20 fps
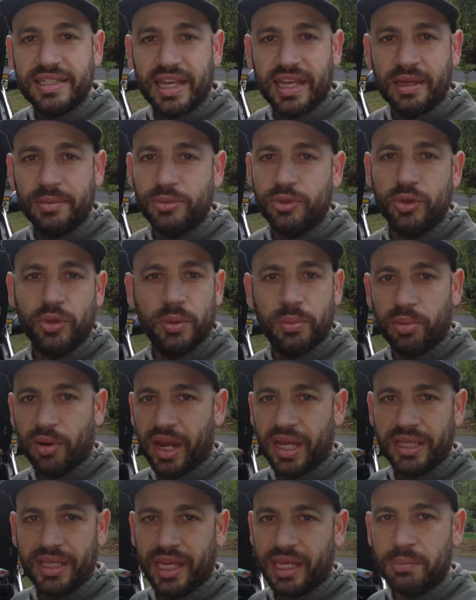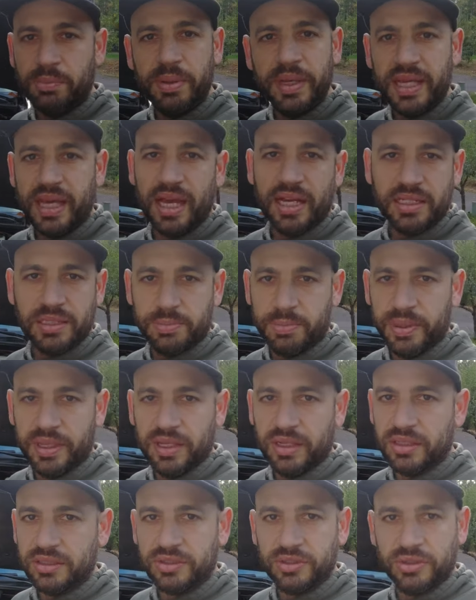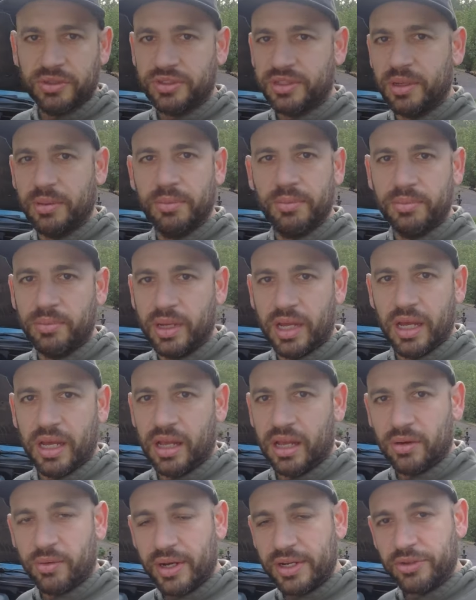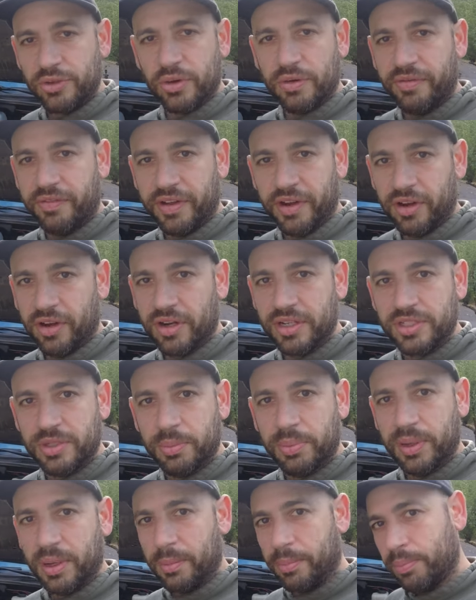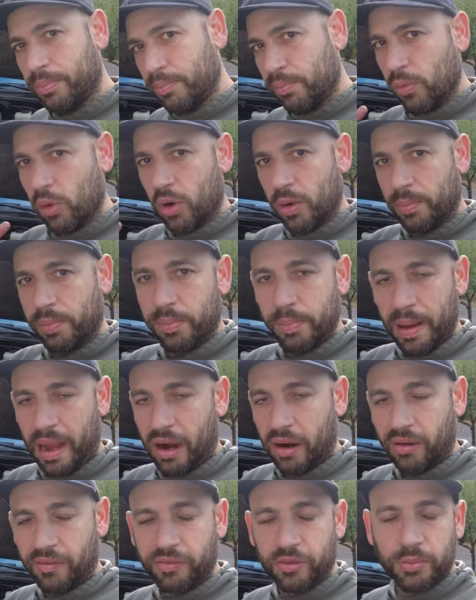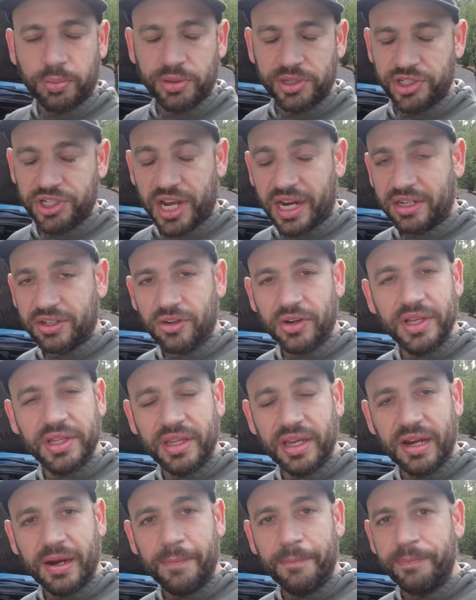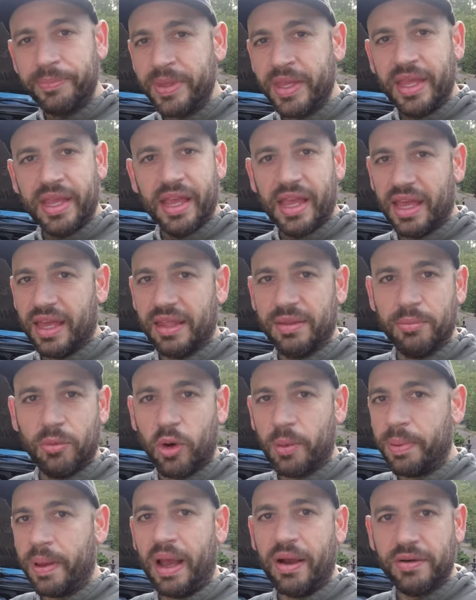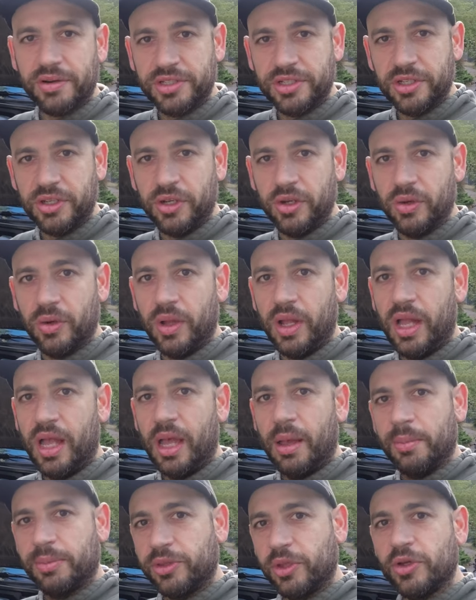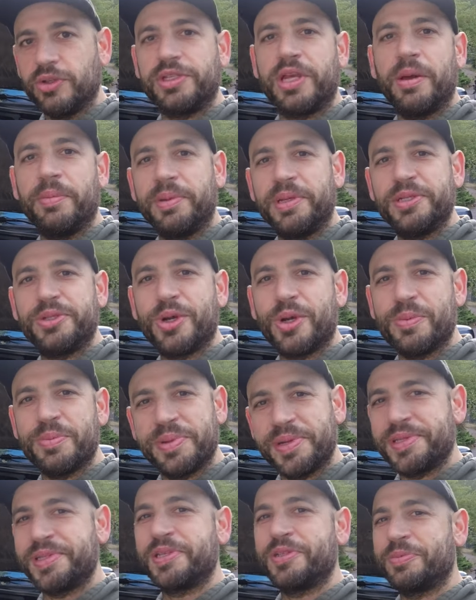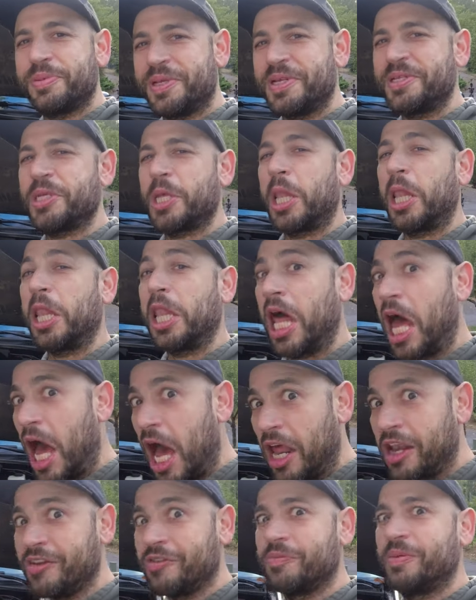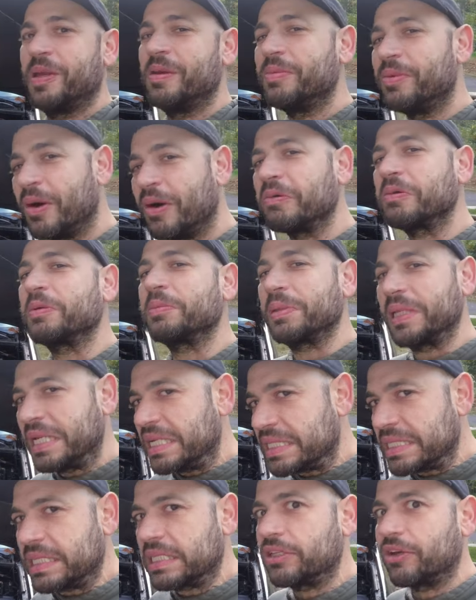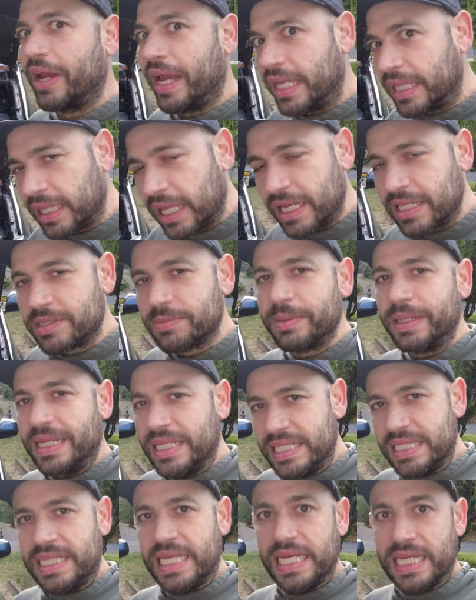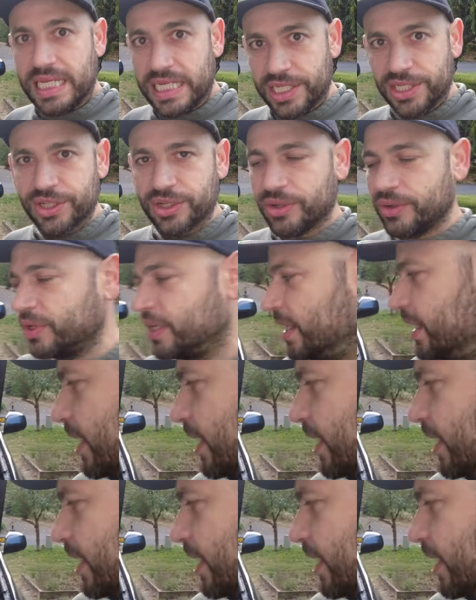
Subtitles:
they take them to a brand like BX Built or some retrofitter to put a more powerful projector in there, and more power to you. Those companies are in business because a lot of people are replacing their headlights because they need to.